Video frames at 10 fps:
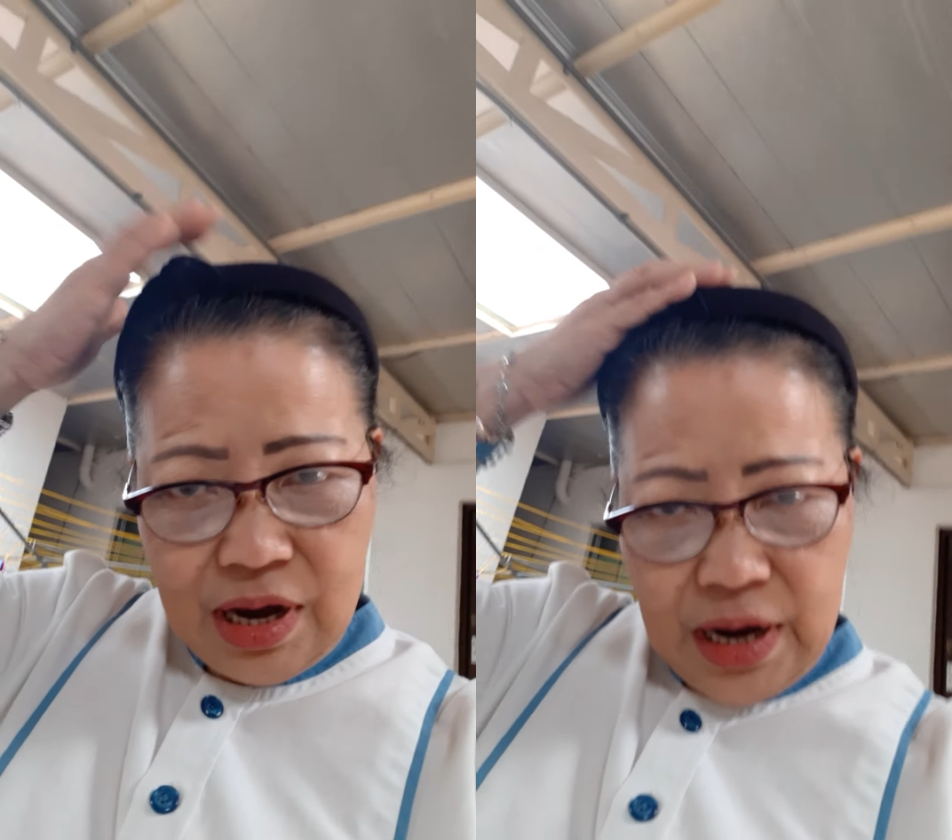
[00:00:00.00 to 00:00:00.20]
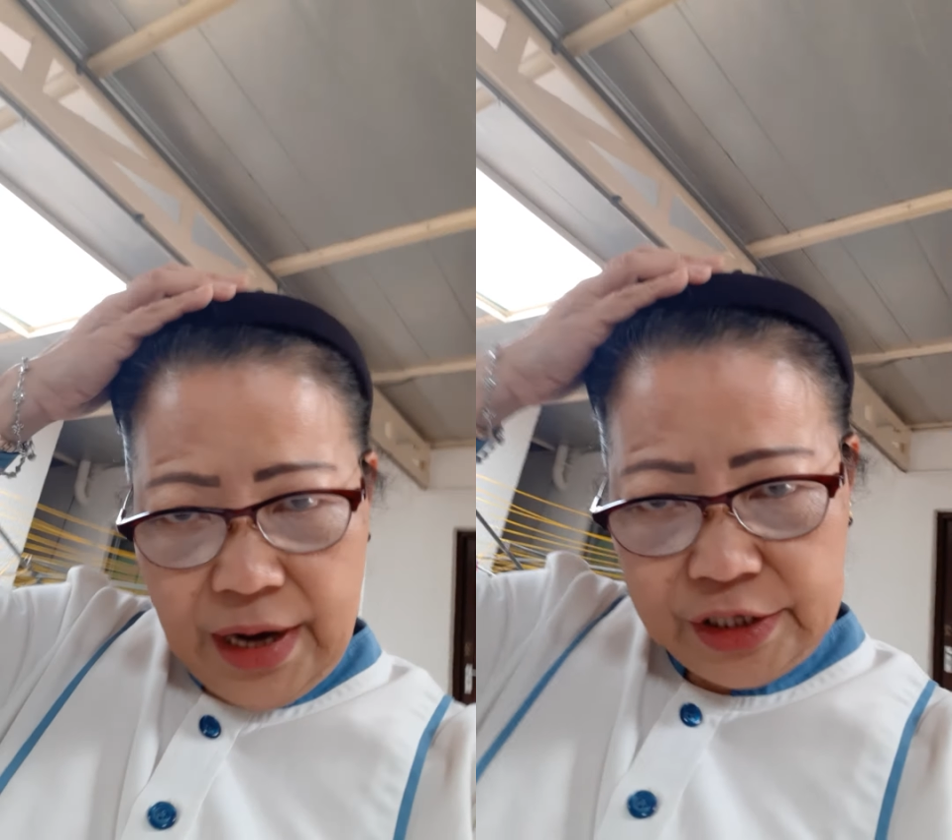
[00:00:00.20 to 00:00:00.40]

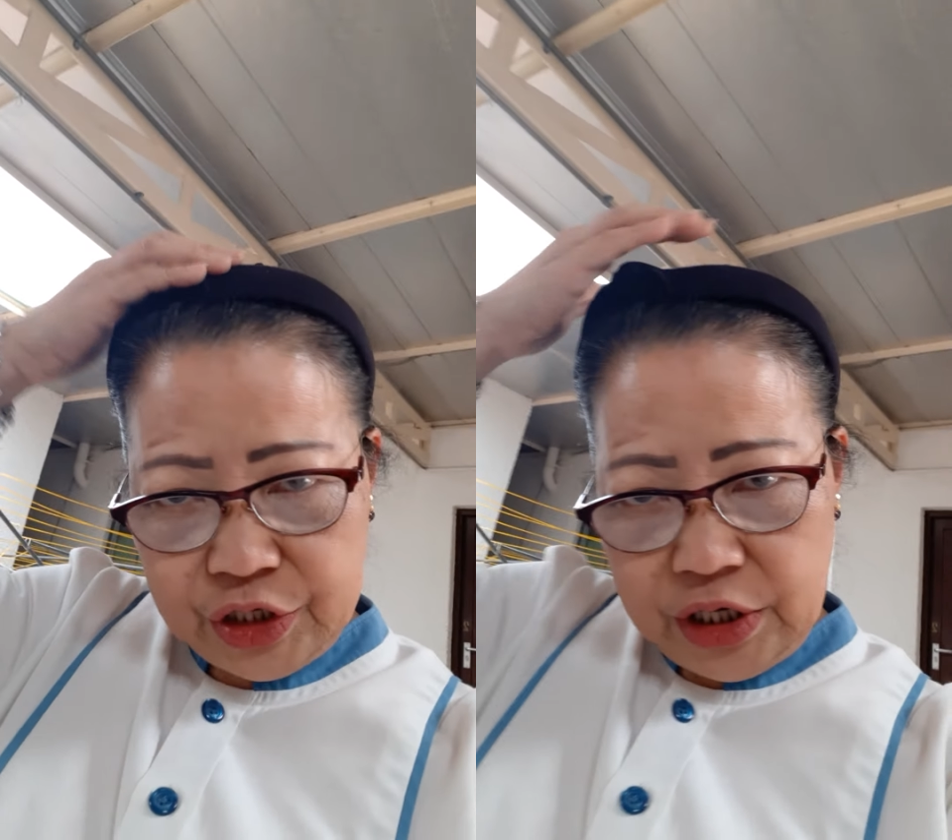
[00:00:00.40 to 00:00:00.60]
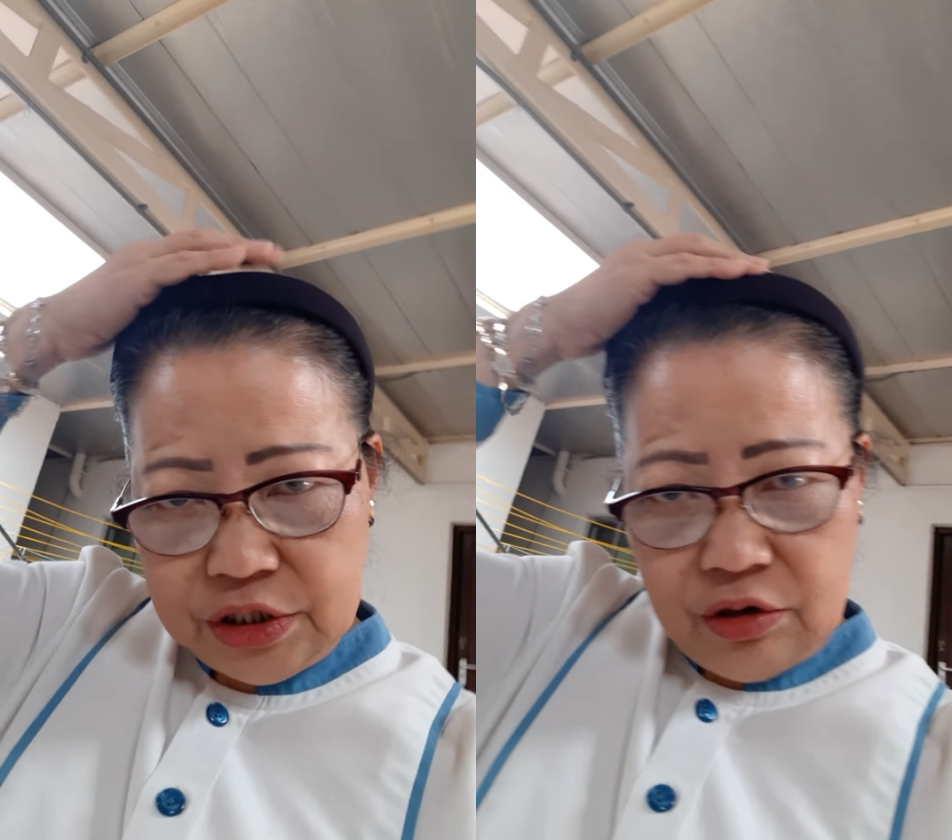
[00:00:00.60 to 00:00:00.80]
I
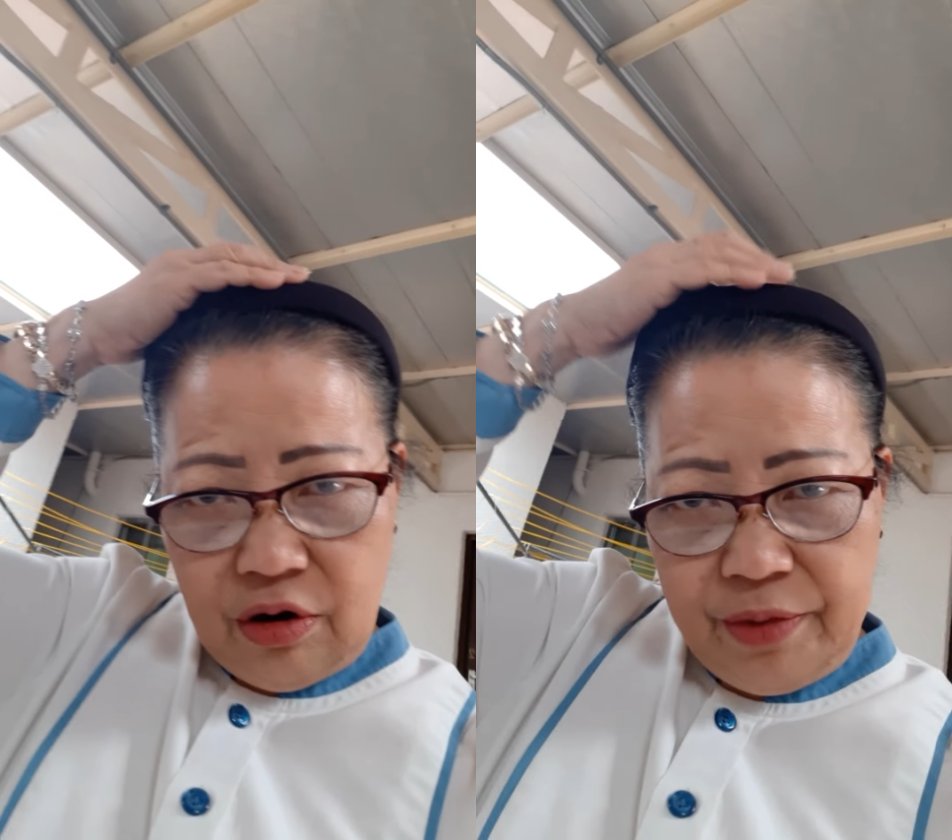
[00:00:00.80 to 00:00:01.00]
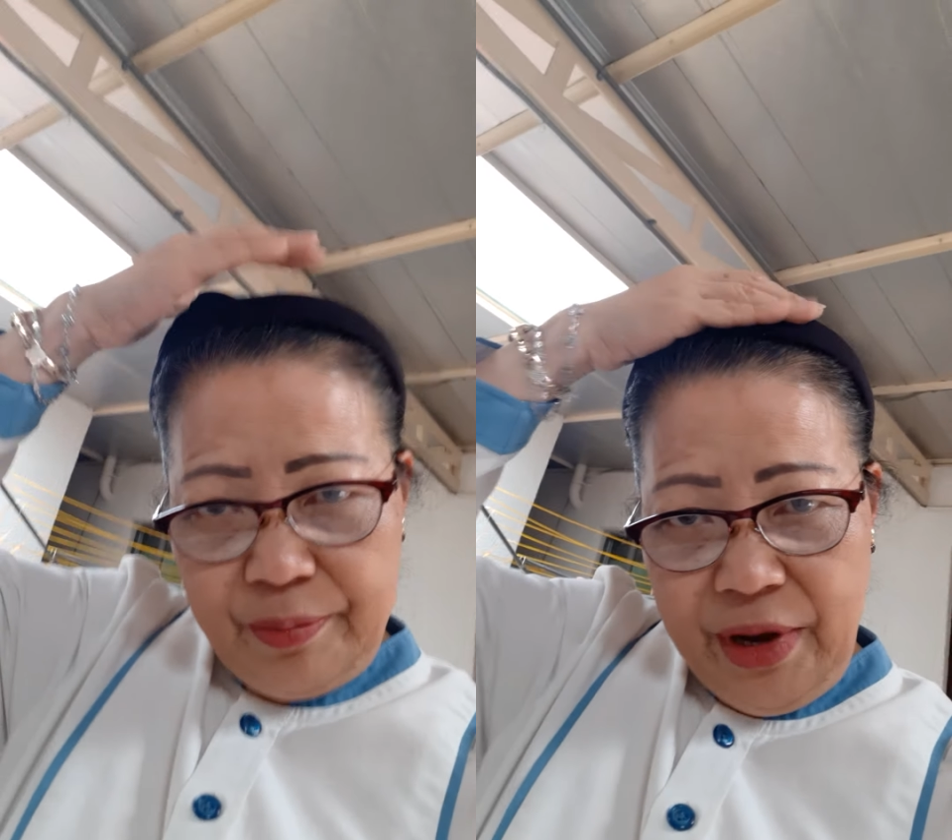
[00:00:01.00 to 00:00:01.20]
changed the
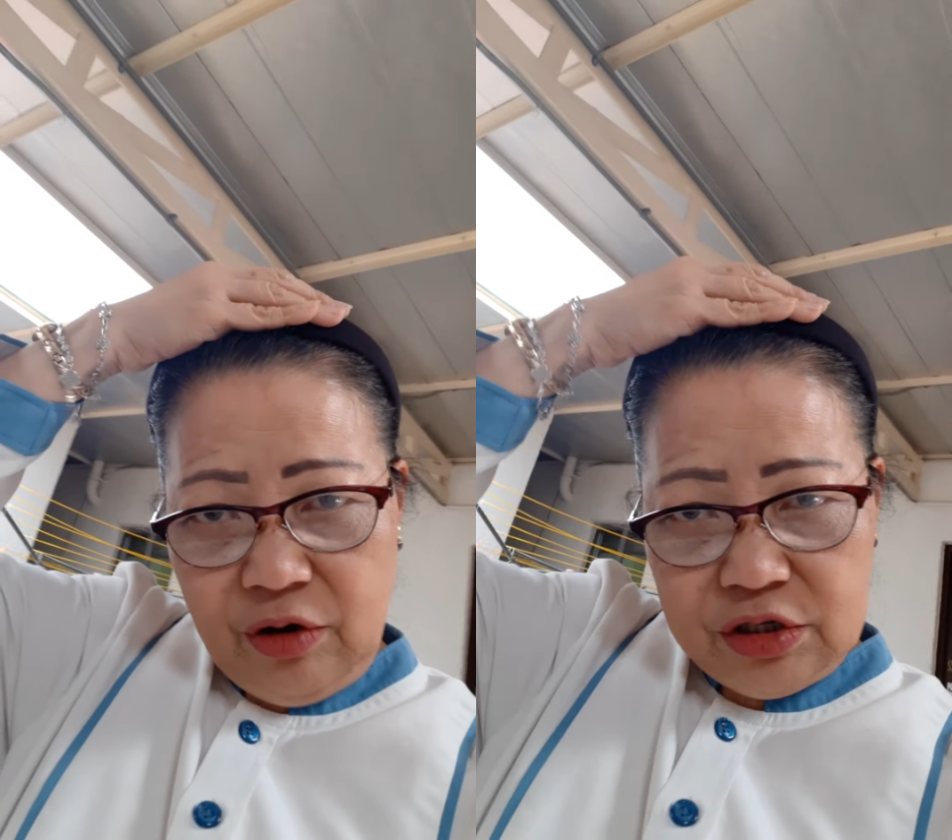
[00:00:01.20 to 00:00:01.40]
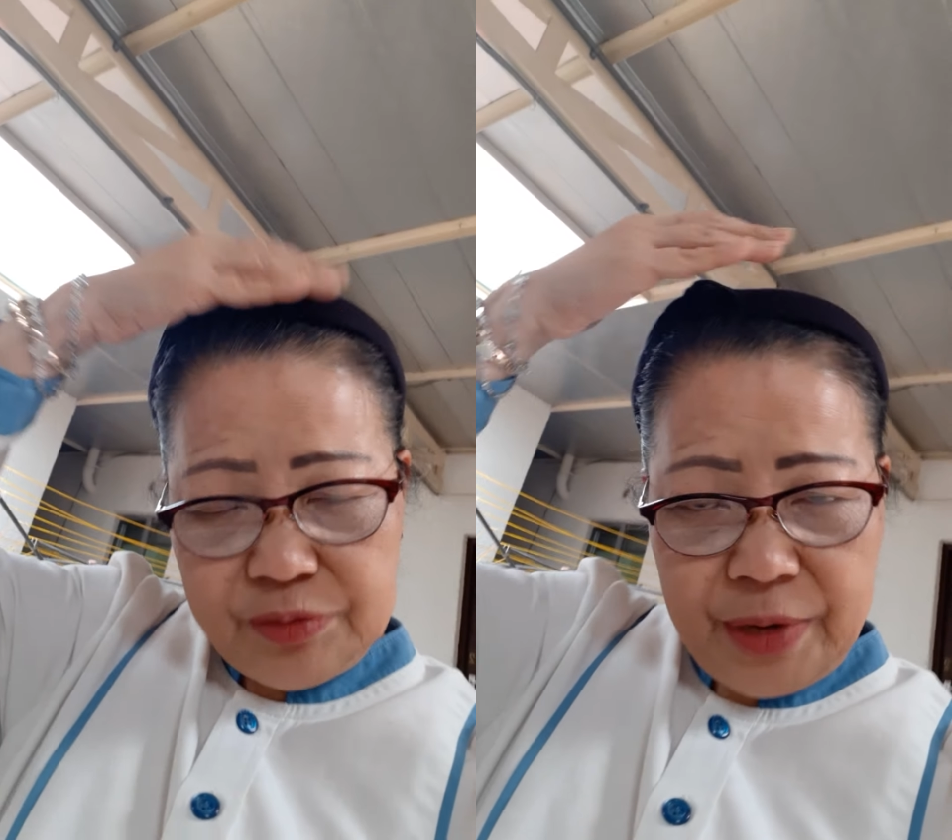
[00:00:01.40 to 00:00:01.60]
cover
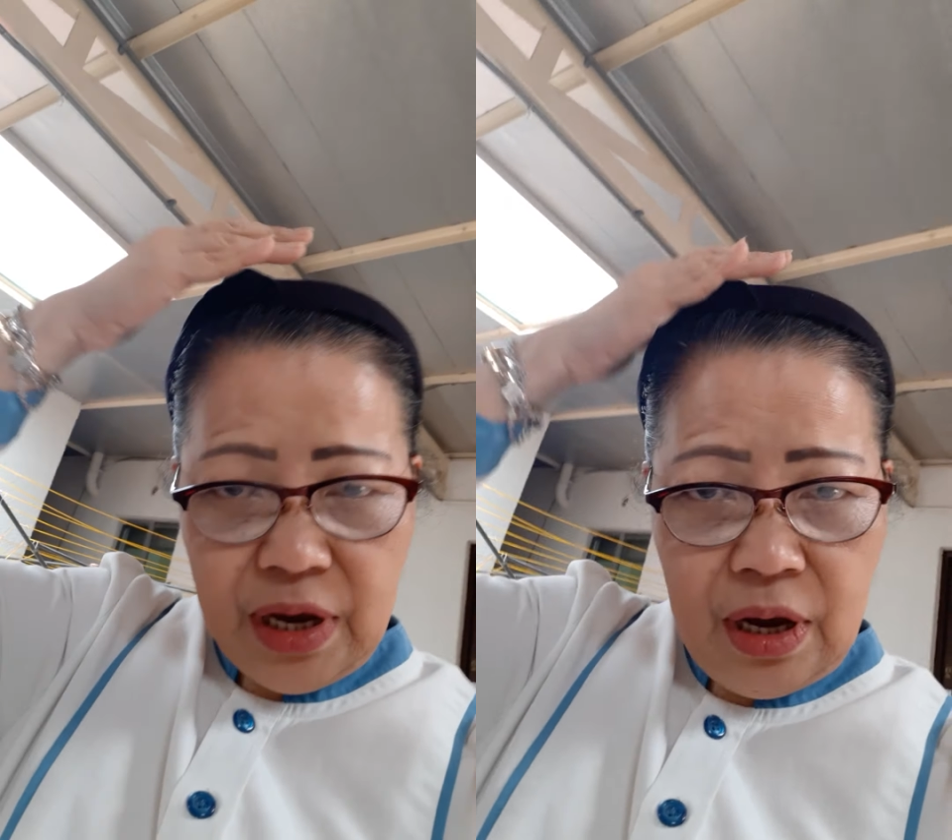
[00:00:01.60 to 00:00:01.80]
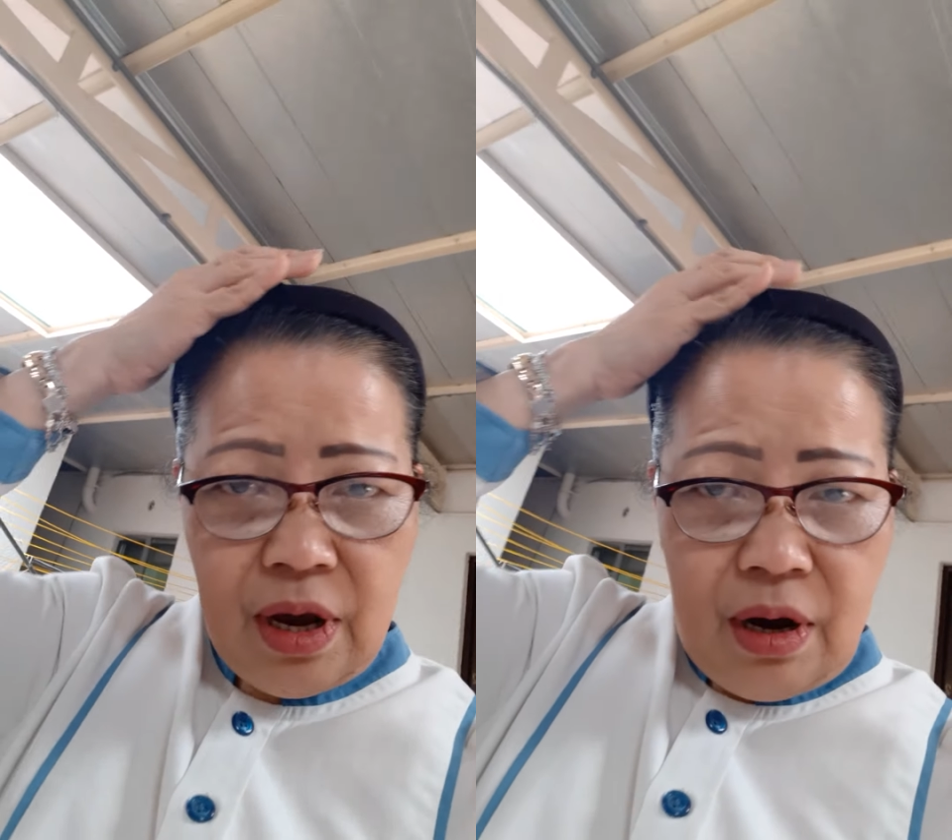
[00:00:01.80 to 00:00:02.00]
because my